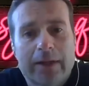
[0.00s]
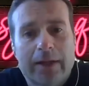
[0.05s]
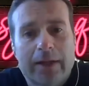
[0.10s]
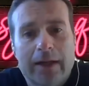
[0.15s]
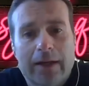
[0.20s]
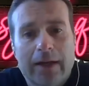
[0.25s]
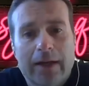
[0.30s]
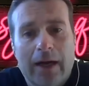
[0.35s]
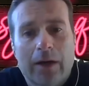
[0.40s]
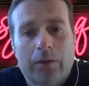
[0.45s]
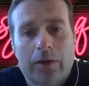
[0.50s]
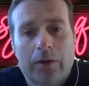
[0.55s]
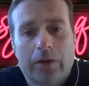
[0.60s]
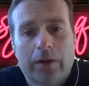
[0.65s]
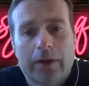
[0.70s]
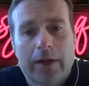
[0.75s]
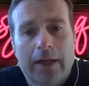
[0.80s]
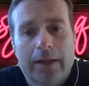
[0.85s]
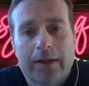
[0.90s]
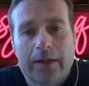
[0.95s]
Then I would
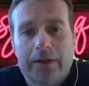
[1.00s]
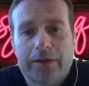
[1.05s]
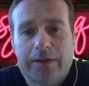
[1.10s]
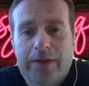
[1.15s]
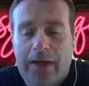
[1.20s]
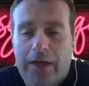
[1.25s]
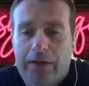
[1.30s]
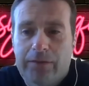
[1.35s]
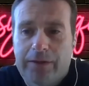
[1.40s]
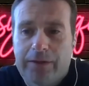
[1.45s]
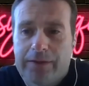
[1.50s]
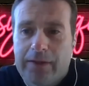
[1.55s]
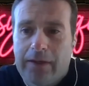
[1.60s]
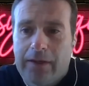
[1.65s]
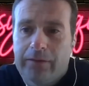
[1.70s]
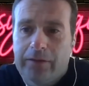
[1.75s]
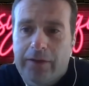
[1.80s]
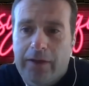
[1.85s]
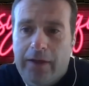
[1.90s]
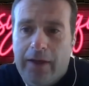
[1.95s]
look at the tax-free
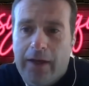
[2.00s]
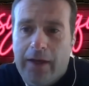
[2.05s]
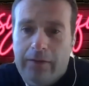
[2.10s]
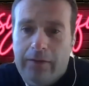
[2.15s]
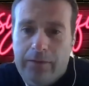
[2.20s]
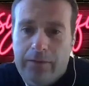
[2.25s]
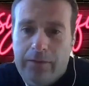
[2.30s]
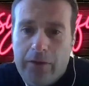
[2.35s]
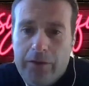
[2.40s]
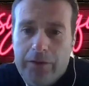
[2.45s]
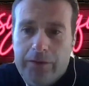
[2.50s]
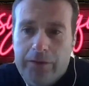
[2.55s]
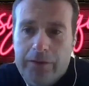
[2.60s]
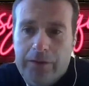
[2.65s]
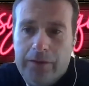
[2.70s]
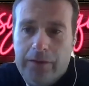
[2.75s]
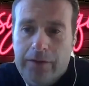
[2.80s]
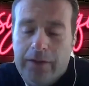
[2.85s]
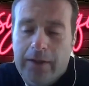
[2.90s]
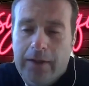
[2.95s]
savings account
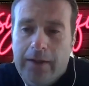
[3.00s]
first.